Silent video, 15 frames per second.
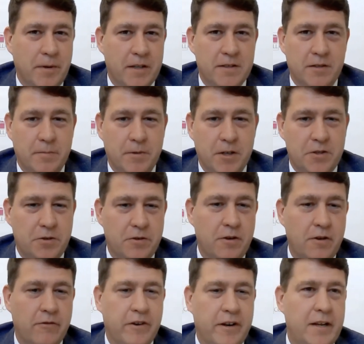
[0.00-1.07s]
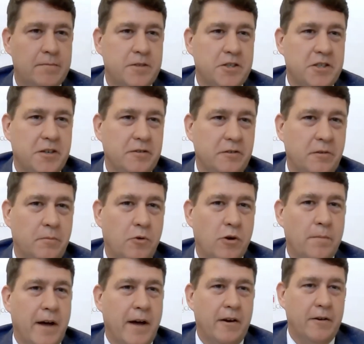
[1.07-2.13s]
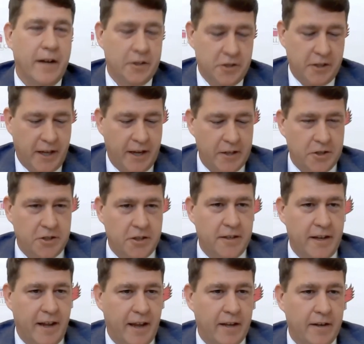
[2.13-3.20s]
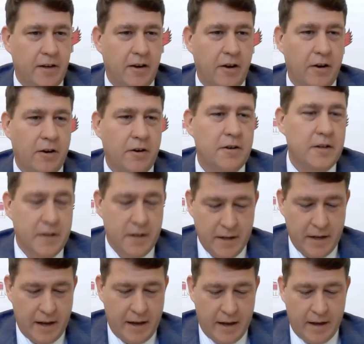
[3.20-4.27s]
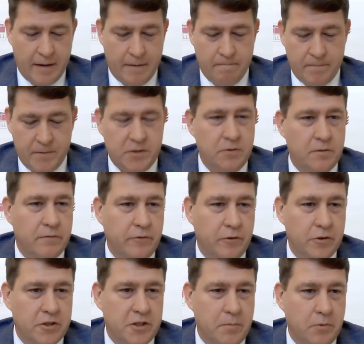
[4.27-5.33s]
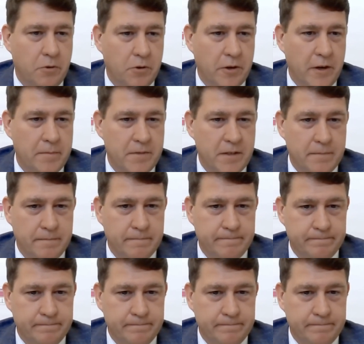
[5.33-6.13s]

Benz. So I'm going to turn it over to him to share a little more about our education and our student flourishing programs.